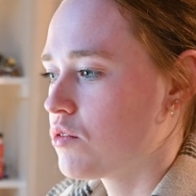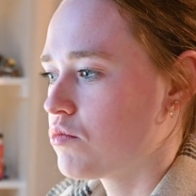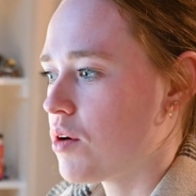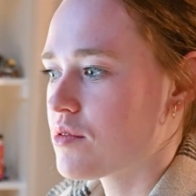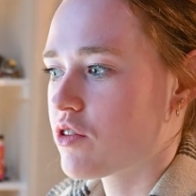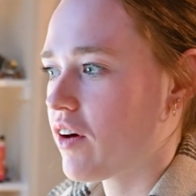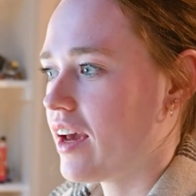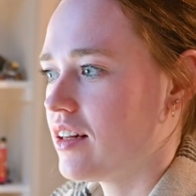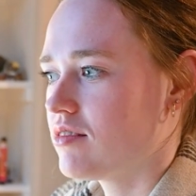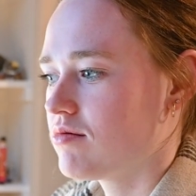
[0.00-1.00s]
what was
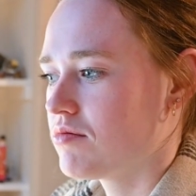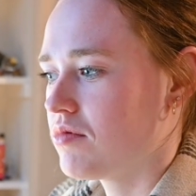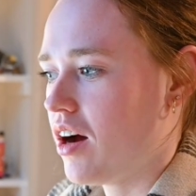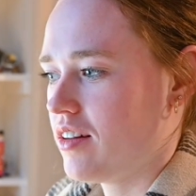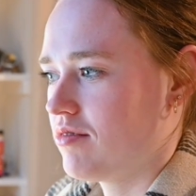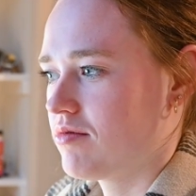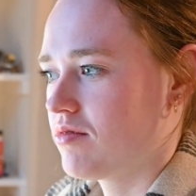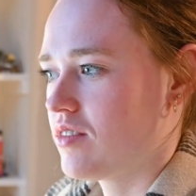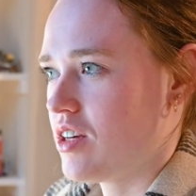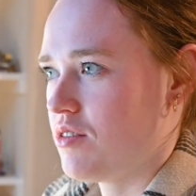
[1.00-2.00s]
great, what
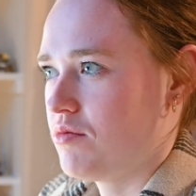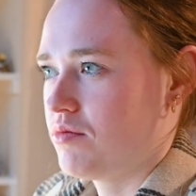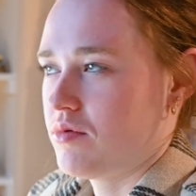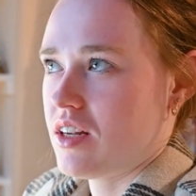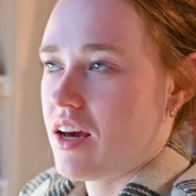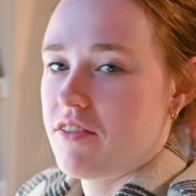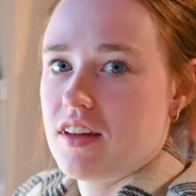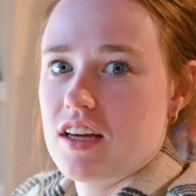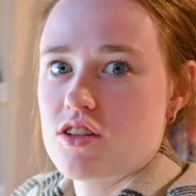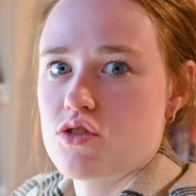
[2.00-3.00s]
did I
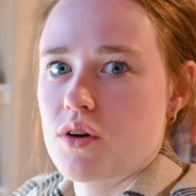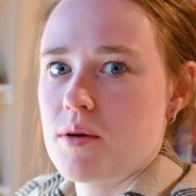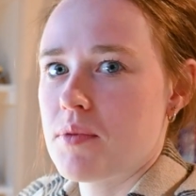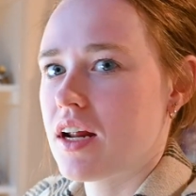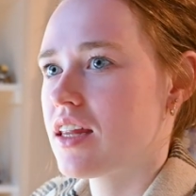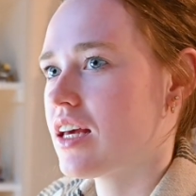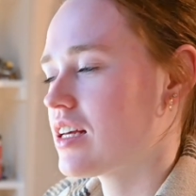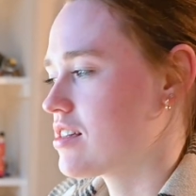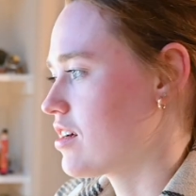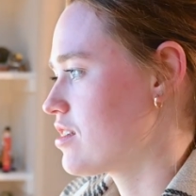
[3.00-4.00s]
really enjoy, but I think
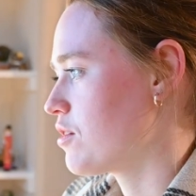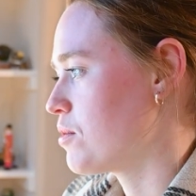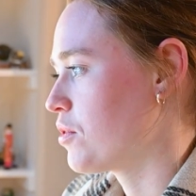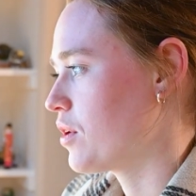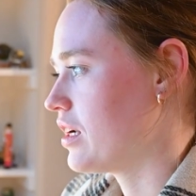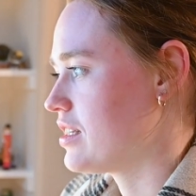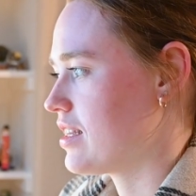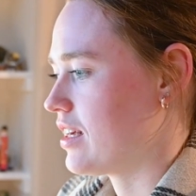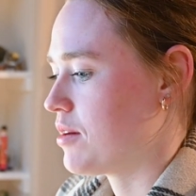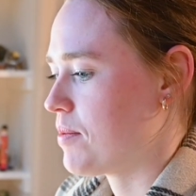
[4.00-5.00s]
it's also important to
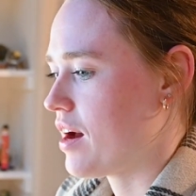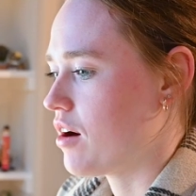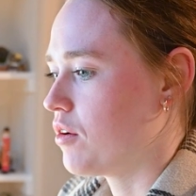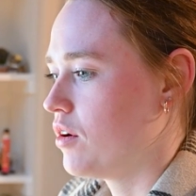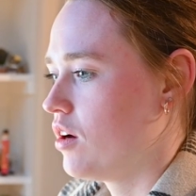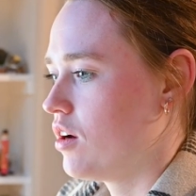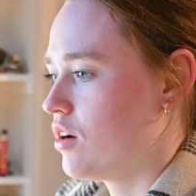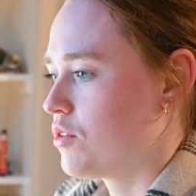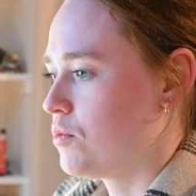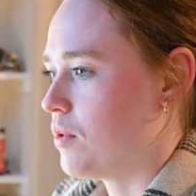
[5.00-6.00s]
think about,
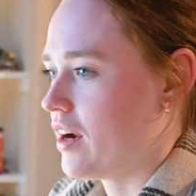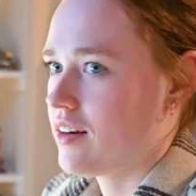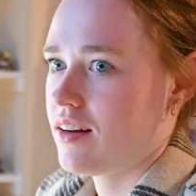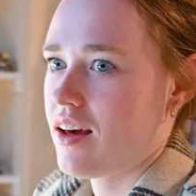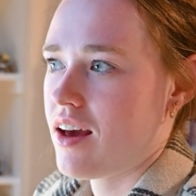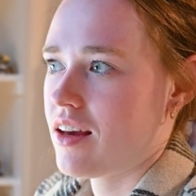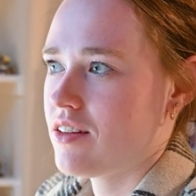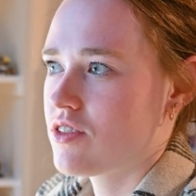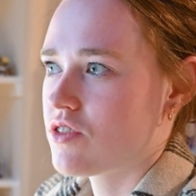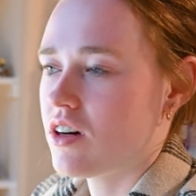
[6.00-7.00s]
where did I
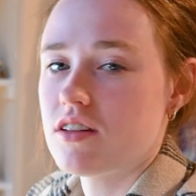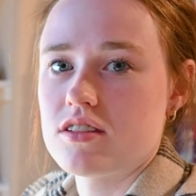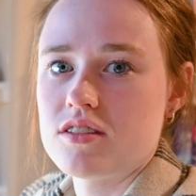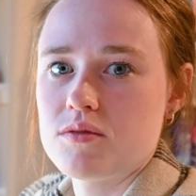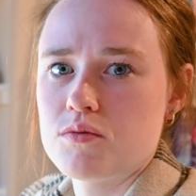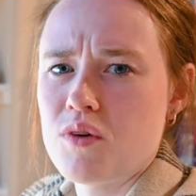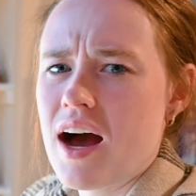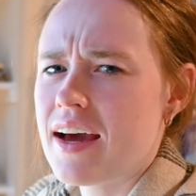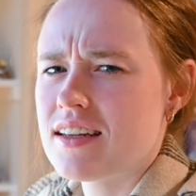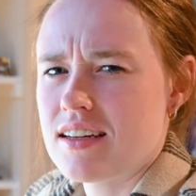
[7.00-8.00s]
struggle?
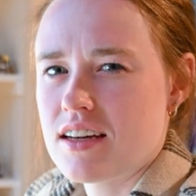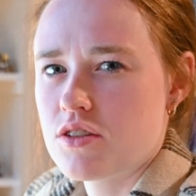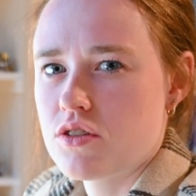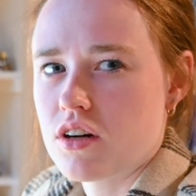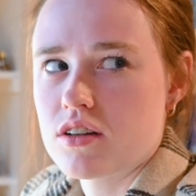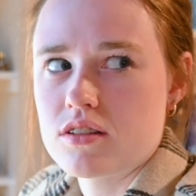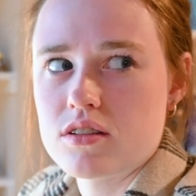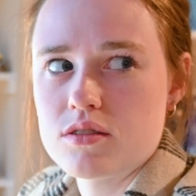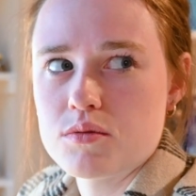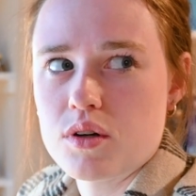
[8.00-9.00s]
Why did I
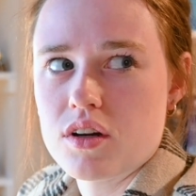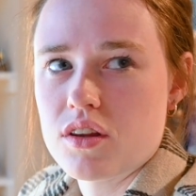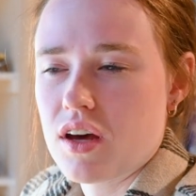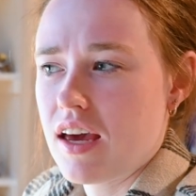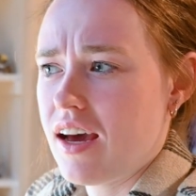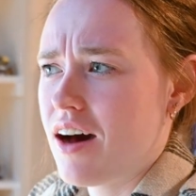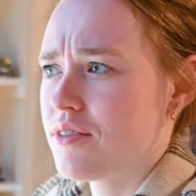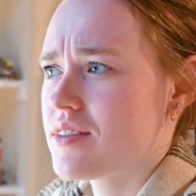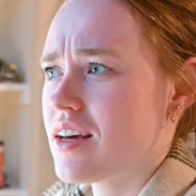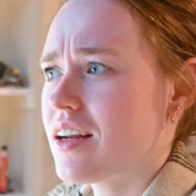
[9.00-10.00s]
struggle? Were they
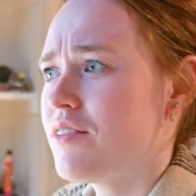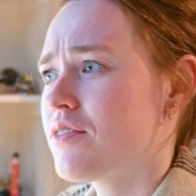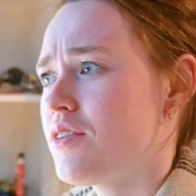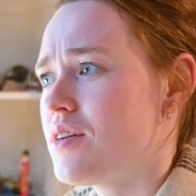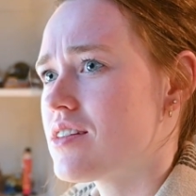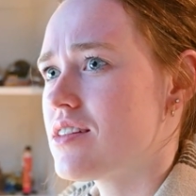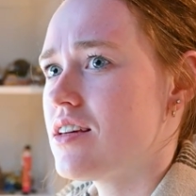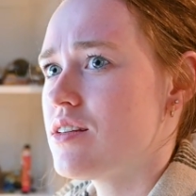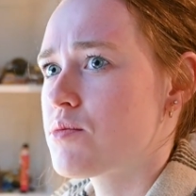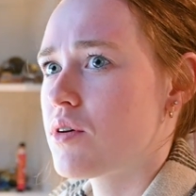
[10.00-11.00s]
outside
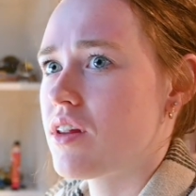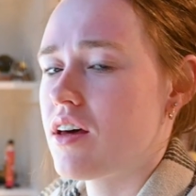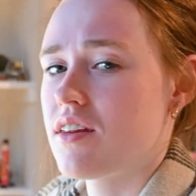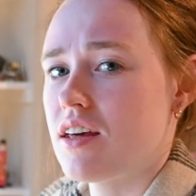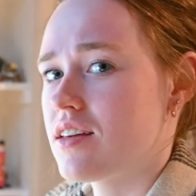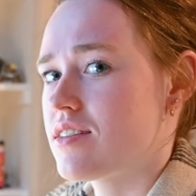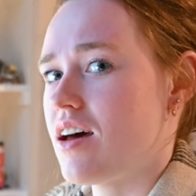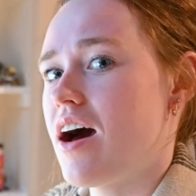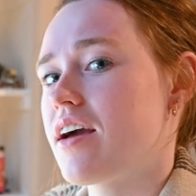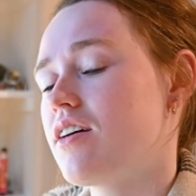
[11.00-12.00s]
influences? Were there things that
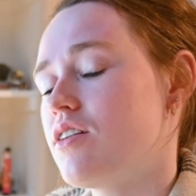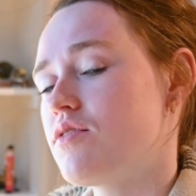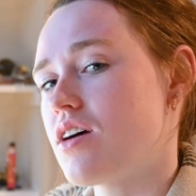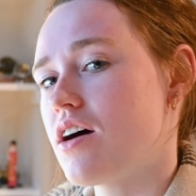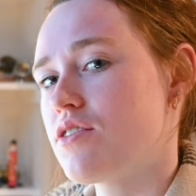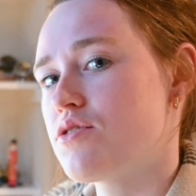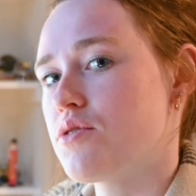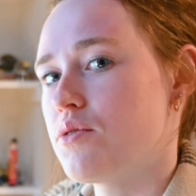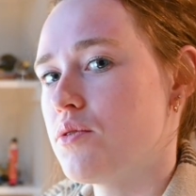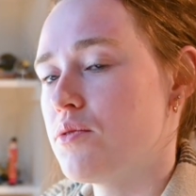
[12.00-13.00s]
I could have done
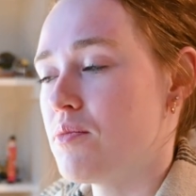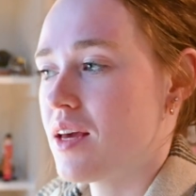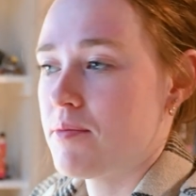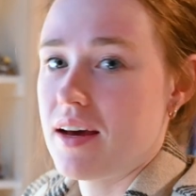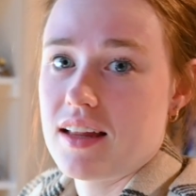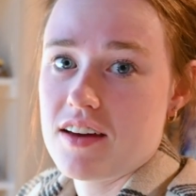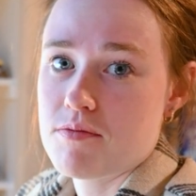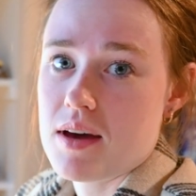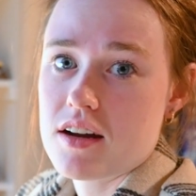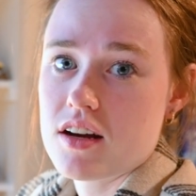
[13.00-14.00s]
to make my life
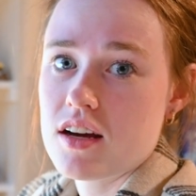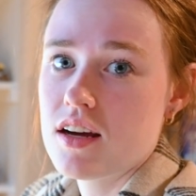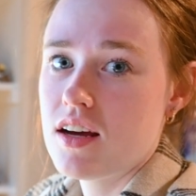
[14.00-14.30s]
better?